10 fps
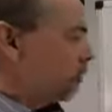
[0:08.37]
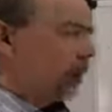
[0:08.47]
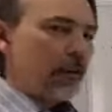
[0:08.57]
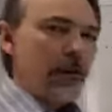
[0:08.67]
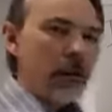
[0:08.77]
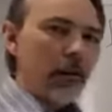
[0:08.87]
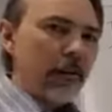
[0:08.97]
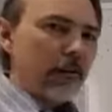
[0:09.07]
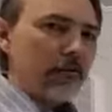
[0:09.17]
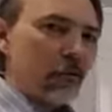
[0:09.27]
We're going to talk
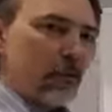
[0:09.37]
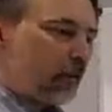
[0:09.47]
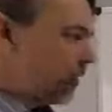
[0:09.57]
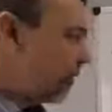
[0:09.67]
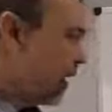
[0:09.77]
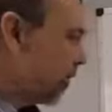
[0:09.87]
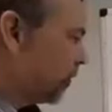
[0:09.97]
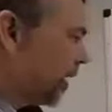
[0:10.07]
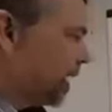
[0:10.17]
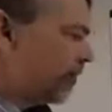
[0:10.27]
about Romans
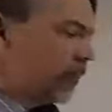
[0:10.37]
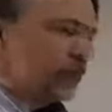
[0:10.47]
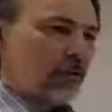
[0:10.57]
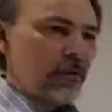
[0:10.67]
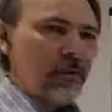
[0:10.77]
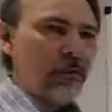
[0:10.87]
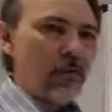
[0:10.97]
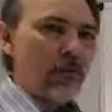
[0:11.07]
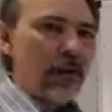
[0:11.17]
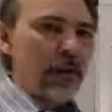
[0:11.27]
chapter 8, verses
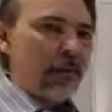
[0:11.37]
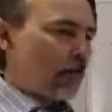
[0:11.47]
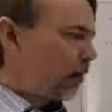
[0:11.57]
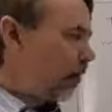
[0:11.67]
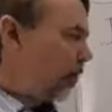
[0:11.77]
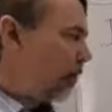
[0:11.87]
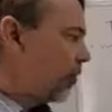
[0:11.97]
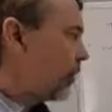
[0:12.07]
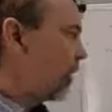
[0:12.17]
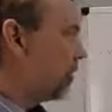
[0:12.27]
31b through
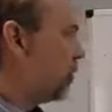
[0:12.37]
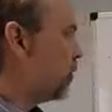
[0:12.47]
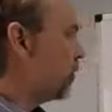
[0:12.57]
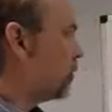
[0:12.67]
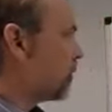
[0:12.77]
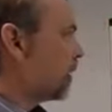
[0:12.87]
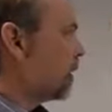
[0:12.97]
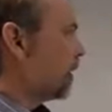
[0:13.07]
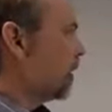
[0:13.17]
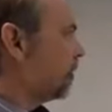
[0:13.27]
32.
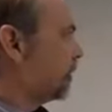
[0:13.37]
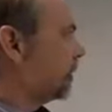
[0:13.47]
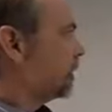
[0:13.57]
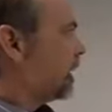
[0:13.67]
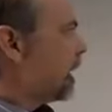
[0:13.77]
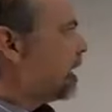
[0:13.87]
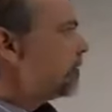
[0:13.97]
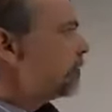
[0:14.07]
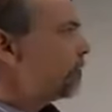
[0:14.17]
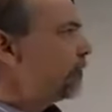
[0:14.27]
If
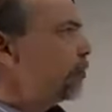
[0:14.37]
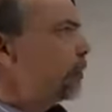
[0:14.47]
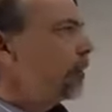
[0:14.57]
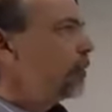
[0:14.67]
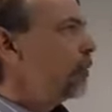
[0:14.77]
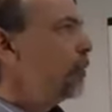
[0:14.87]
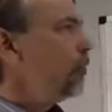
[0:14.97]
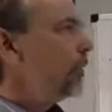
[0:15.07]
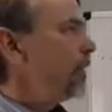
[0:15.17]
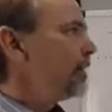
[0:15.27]
God is for us,
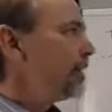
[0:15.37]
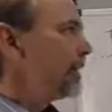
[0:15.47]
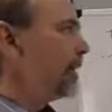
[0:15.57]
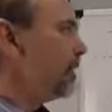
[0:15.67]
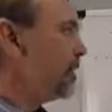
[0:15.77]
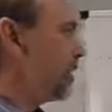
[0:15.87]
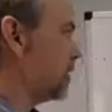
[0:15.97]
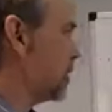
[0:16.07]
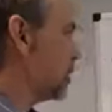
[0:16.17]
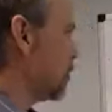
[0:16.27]
who is against
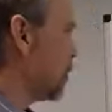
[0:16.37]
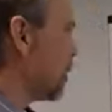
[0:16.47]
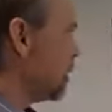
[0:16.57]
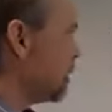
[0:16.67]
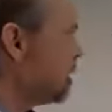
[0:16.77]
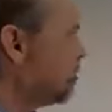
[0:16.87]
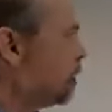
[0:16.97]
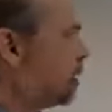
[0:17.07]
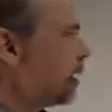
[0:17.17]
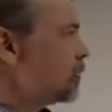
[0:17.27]
us? He
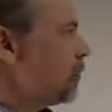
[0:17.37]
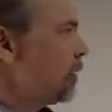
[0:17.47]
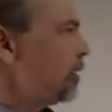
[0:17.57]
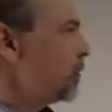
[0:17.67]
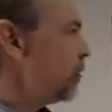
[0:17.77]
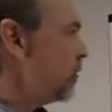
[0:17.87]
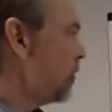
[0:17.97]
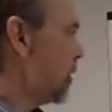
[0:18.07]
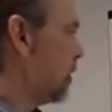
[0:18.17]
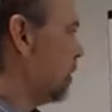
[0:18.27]
who did not spare his own
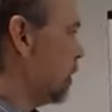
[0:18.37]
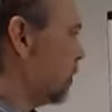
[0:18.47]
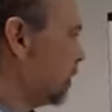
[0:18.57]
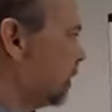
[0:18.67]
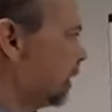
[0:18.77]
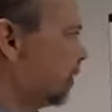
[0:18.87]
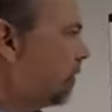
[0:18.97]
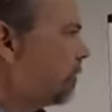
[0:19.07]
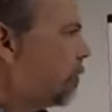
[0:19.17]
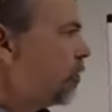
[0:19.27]
son, but
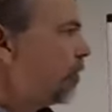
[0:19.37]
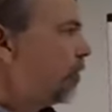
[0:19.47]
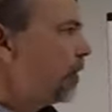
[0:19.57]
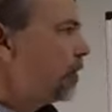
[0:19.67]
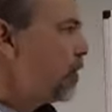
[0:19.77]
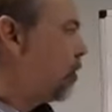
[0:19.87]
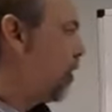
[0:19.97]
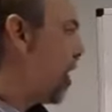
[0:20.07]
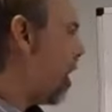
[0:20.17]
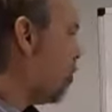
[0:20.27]
delivered him over for us
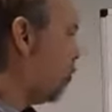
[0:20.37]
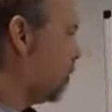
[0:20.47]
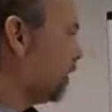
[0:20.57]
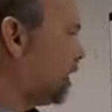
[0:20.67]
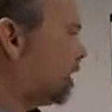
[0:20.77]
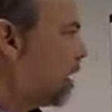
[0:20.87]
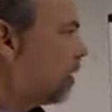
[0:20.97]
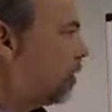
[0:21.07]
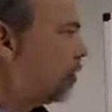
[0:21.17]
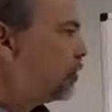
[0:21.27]
all, how will he
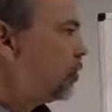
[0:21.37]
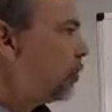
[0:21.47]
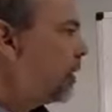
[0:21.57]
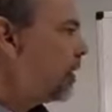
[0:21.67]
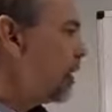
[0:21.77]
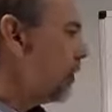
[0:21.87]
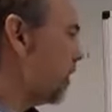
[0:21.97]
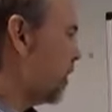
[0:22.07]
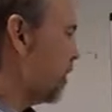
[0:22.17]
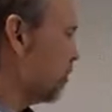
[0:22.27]
not also with
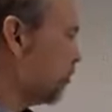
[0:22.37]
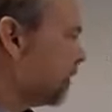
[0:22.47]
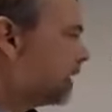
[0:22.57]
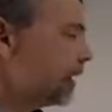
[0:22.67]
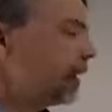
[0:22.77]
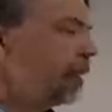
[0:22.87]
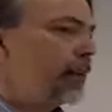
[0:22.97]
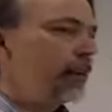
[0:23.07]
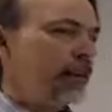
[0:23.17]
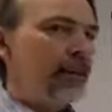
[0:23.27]
him freely
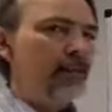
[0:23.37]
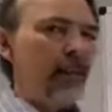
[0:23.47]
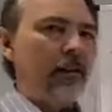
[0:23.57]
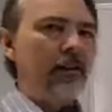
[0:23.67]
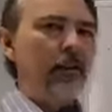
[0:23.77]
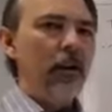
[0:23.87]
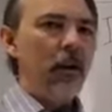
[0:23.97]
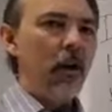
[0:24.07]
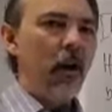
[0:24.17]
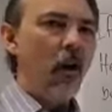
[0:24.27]
give us
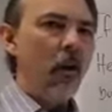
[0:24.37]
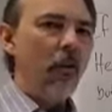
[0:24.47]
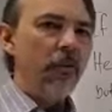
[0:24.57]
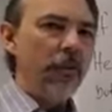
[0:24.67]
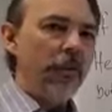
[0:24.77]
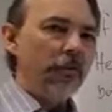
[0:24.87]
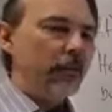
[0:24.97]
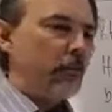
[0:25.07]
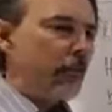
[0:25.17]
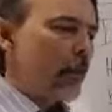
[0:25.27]
all
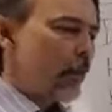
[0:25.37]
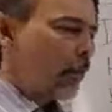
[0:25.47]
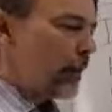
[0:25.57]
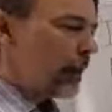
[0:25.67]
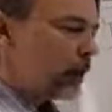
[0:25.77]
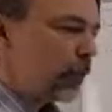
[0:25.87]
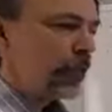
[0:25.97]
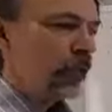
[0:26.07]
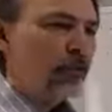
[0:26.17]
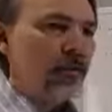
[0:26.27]
things? We
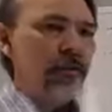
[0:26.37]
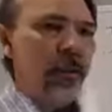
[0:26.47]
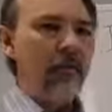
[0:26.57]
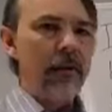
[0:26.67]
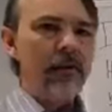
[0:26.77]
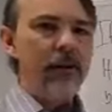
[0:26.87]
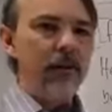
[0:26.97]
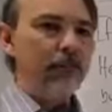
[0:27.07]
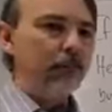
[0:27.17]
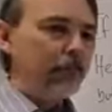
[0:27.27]
experience
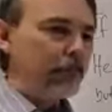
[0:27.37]
salvation